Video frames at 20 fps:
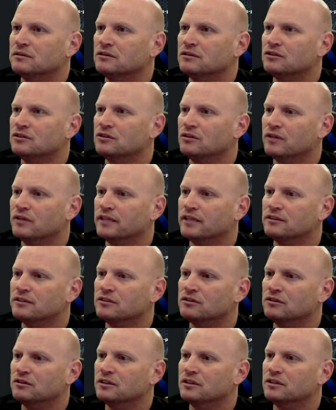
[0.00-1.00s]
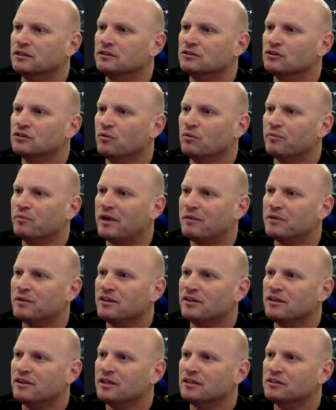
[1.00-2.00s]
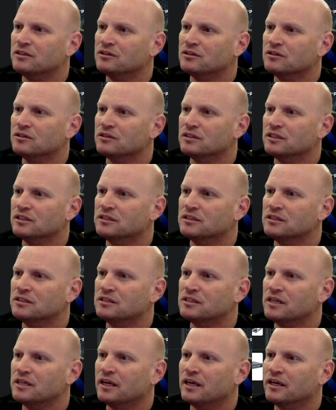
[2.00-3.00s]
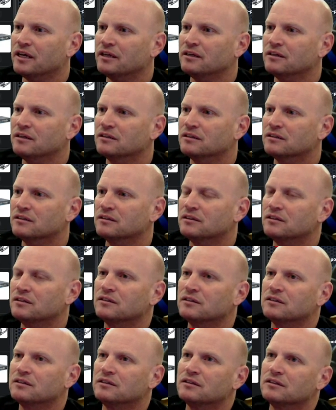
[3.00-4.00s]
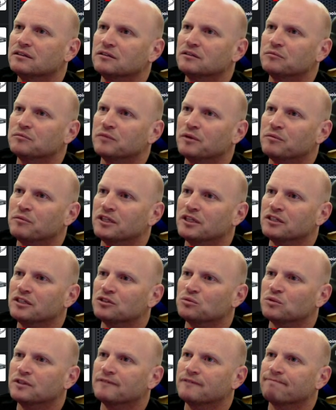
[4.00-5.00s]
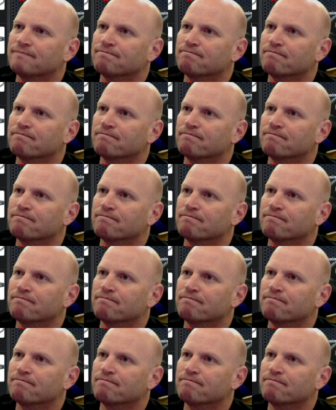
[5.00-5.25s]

So that's good. So maybe this instead, maybe this one.